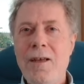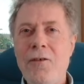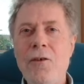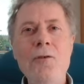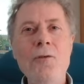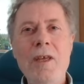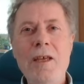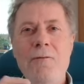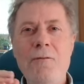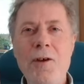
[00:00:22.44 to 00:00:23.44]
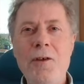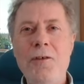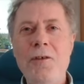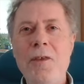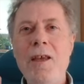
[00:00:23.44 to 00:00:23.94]
So the
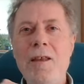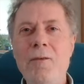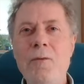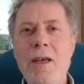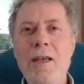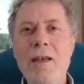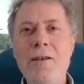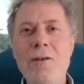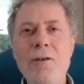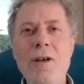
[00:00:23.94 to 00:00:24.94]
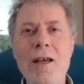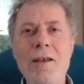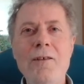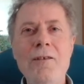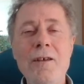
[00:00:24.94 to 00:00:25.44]
first thing that we need to look at
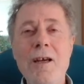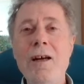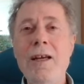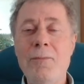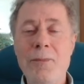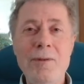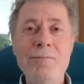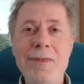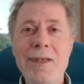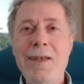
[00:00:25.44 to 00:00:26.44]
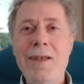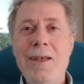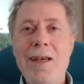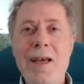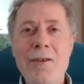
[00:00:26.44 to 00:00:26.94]
is type.
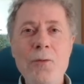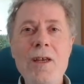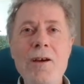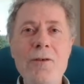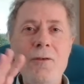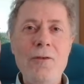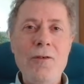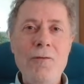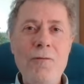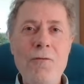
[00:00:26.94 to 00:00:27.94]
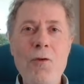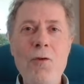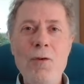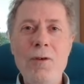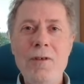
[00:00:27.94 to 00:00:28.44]
As we know, there are
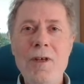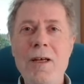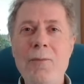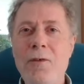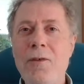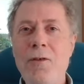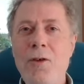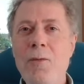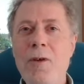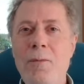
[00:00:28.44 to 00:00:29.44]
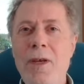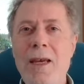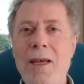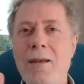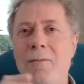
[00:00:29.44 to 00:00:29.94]
four types of human
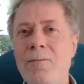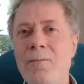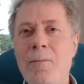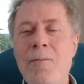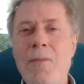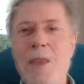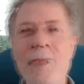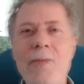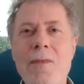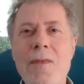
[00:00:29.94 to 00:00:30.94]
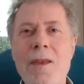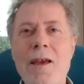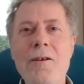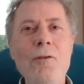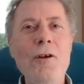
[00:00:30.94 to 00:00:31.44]
being.
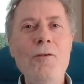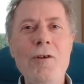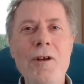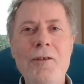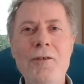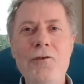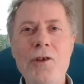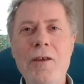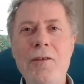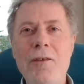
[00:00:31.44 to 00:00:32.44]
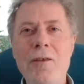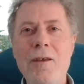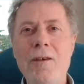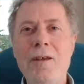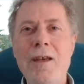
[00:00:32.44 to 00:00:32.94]
And although Ra suggests
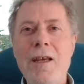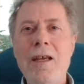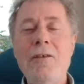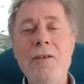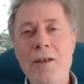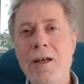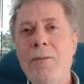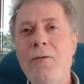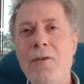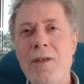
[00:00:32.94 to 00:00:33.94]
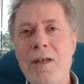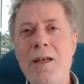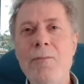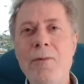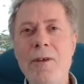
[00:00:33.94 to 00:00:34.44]
that it's type for
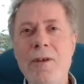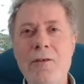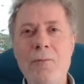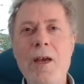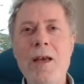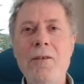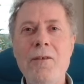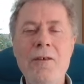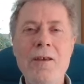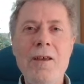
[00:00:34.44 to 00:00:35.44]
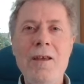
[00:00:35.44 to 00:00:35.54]
type that is best,